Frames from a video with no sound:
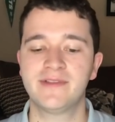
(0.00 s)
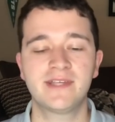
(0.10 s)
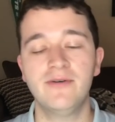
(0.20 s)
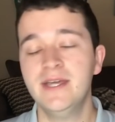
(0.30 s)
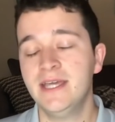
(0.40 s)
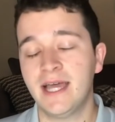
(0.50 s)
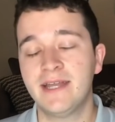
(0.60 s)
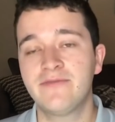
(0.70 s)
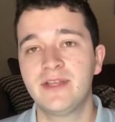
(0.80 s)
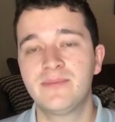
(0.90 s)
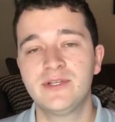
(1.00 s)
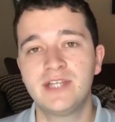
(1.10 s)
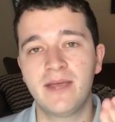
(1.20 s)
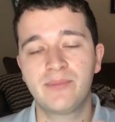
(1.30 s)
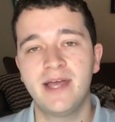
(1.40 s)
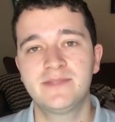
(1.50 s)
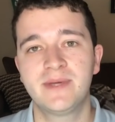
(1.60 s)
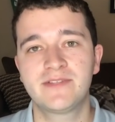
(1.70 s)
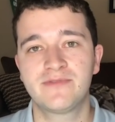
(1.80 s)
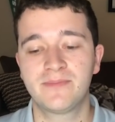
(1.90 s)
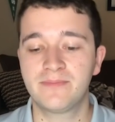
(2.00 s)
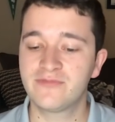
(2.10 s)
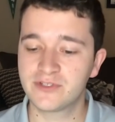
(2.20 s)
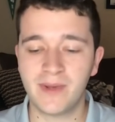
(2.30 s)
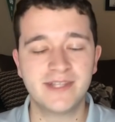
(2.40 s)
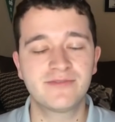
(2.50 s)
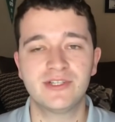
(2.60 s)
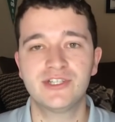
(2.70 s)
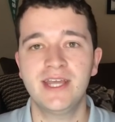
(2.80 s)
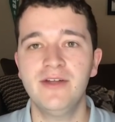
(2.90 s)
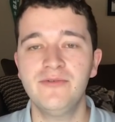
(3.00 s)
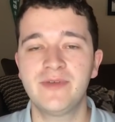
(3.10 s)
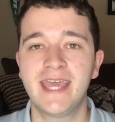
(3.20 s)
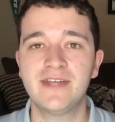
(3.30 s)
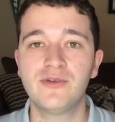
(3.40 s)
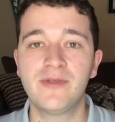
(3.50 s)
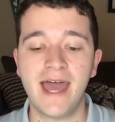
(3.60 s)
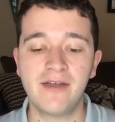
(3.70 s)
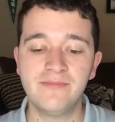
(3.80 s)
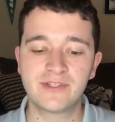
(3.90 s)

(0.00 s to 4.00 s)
So I definitely appreciate PrizePicks for sponsoring the channel, and we can't do it without them.